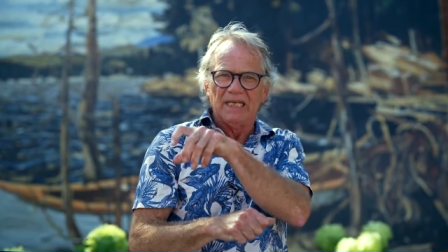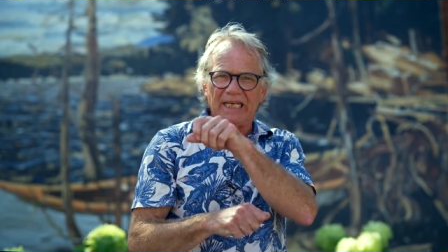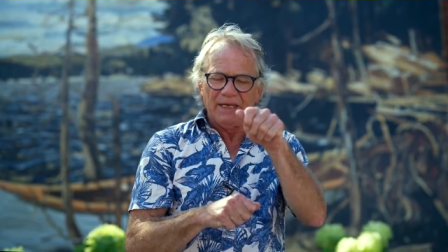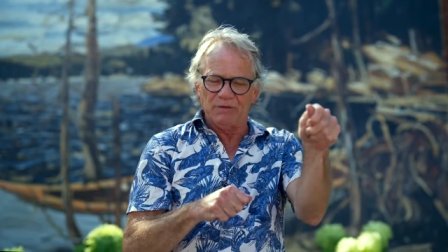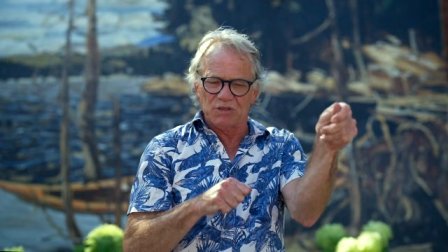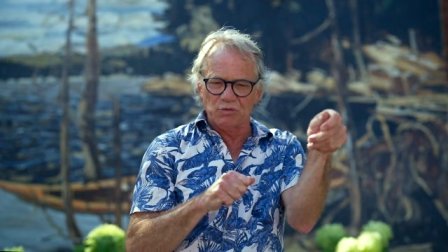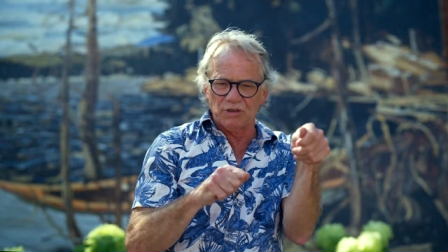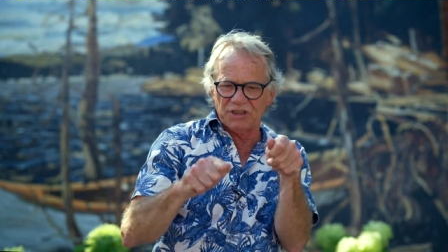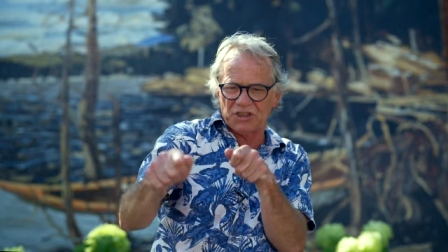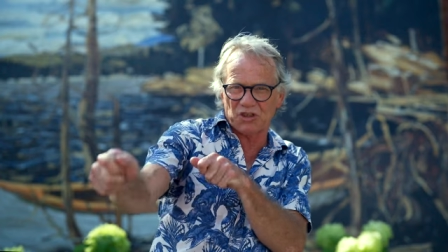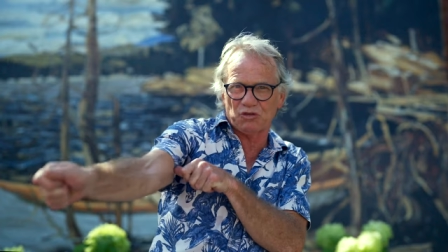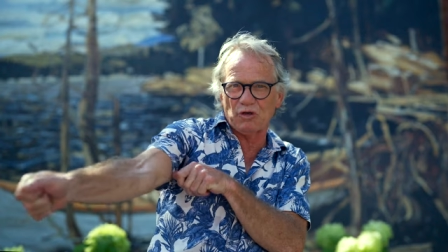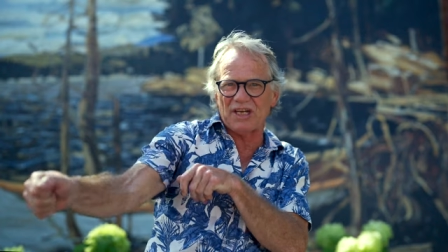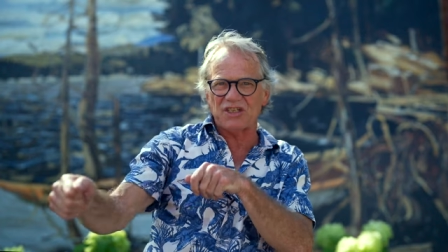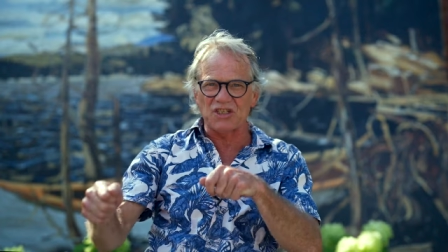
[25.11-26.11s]
He was really
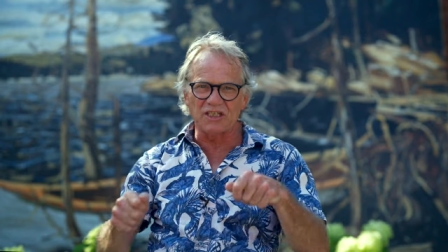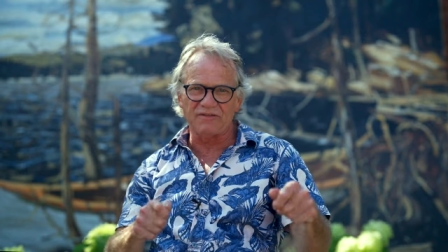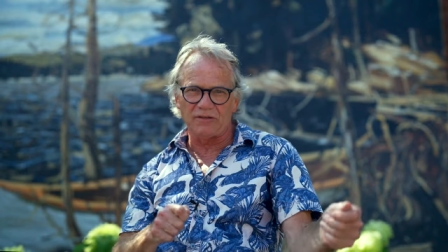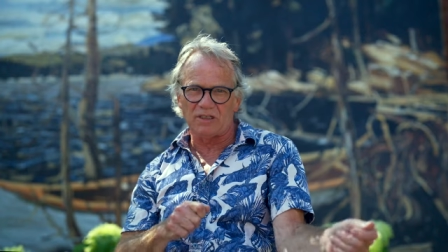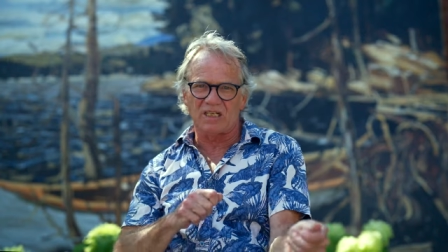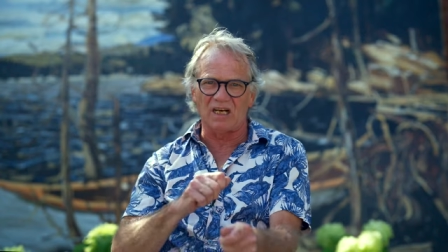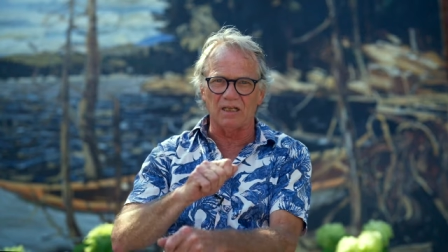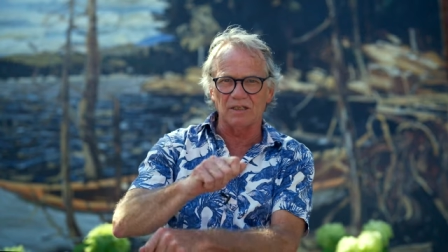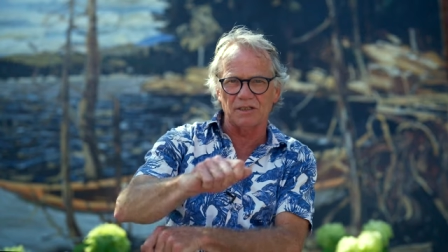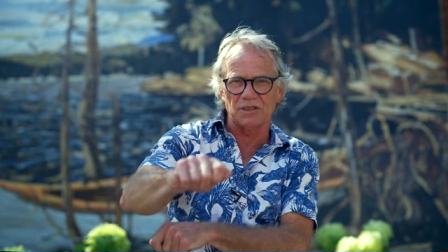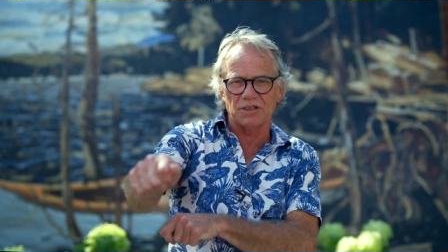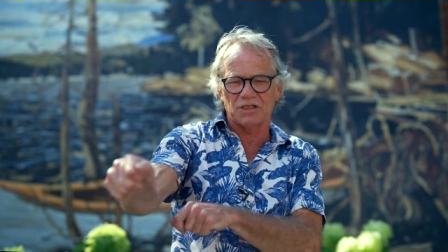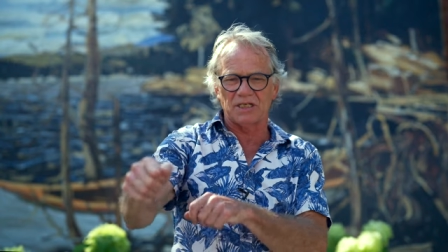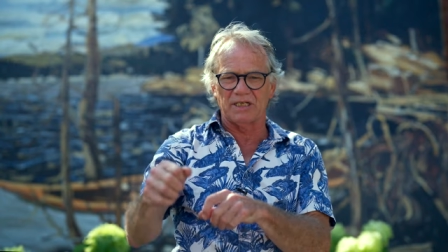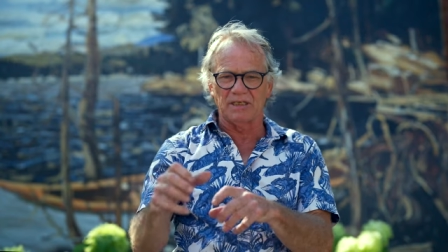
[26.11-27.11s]
stretching for
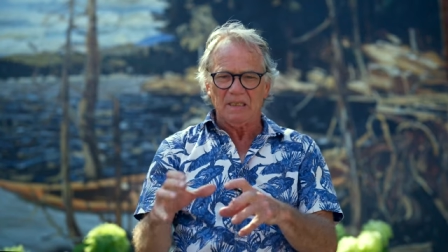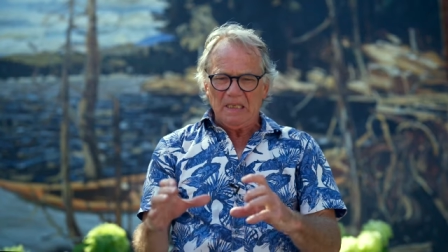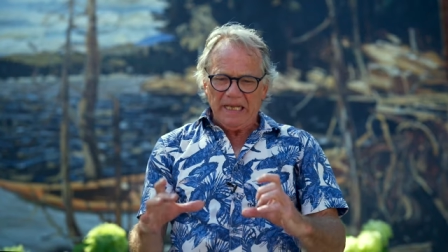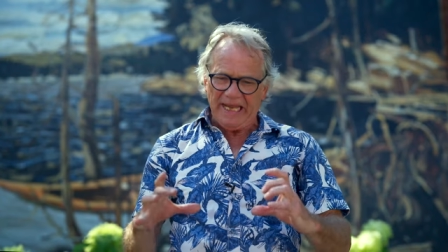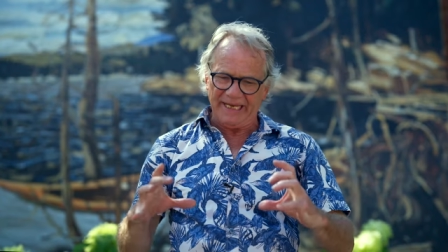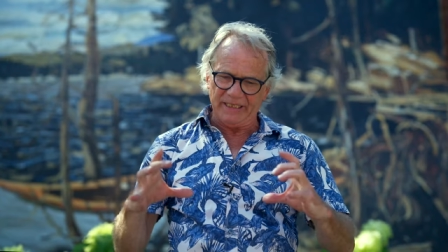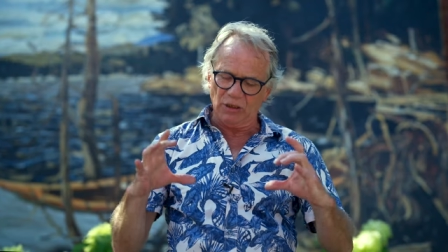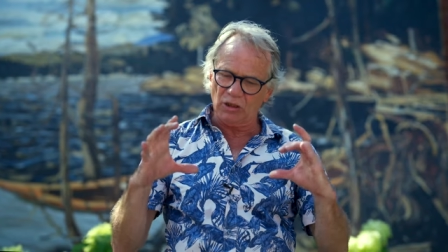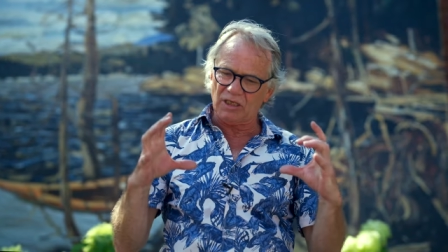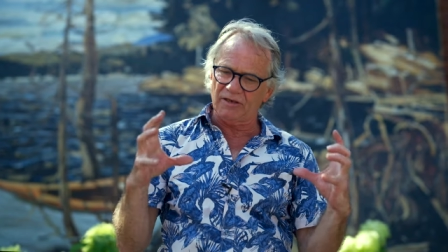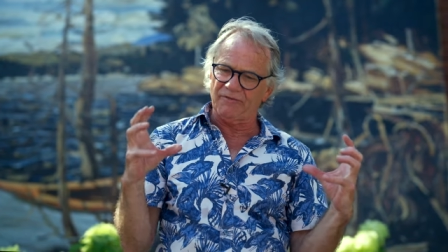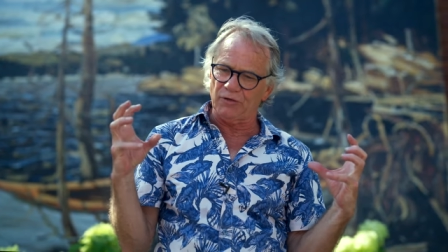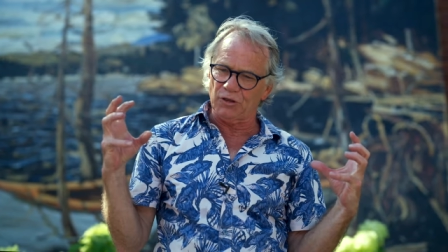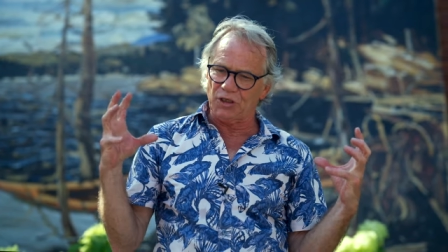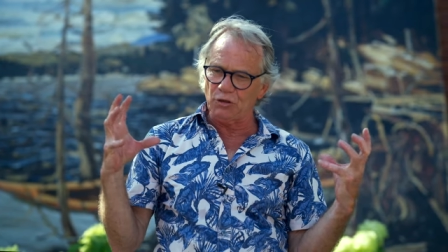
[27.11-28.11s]
colors and, and looking
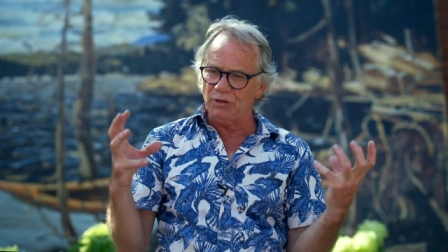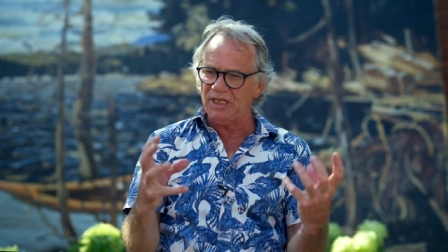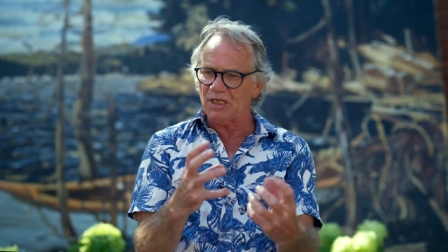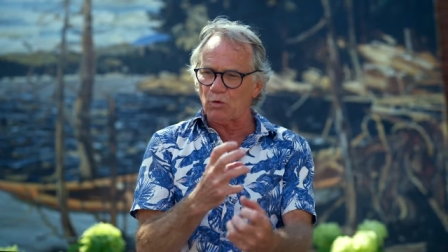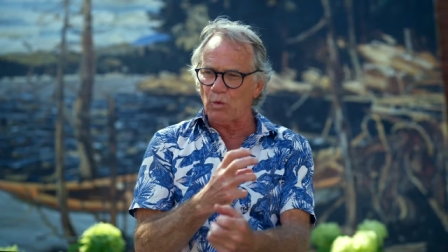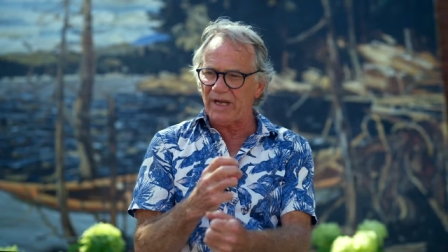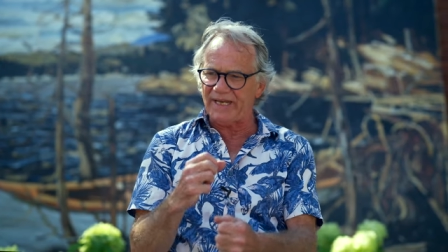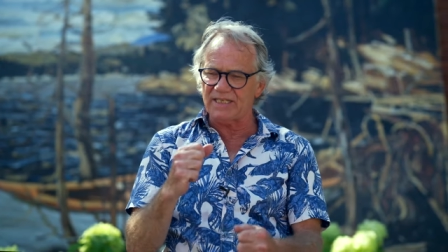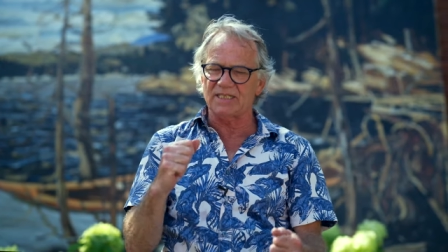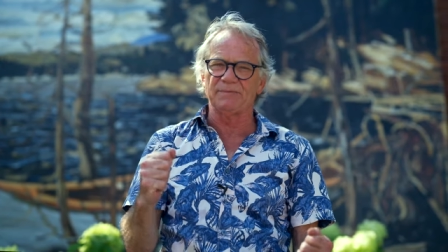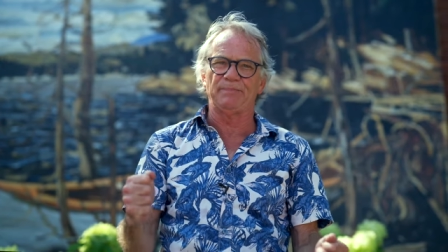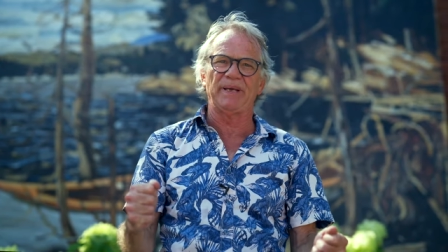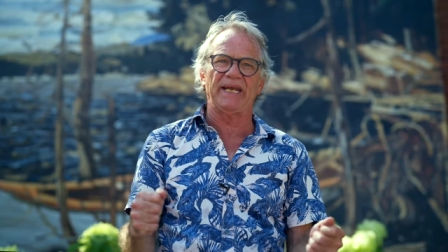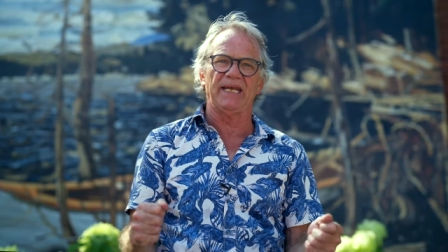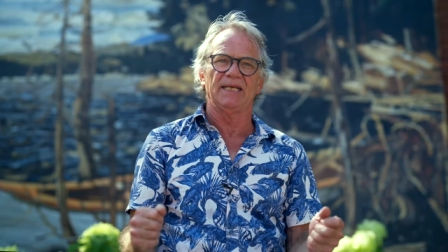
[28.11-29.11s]
for unique ways to
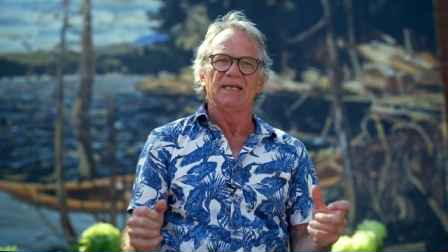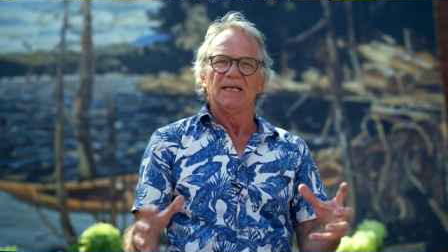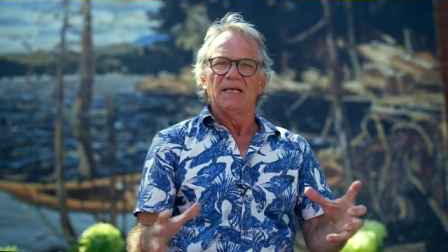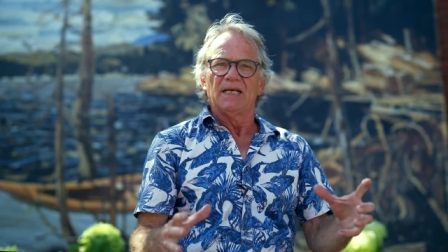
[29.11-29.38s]
paint.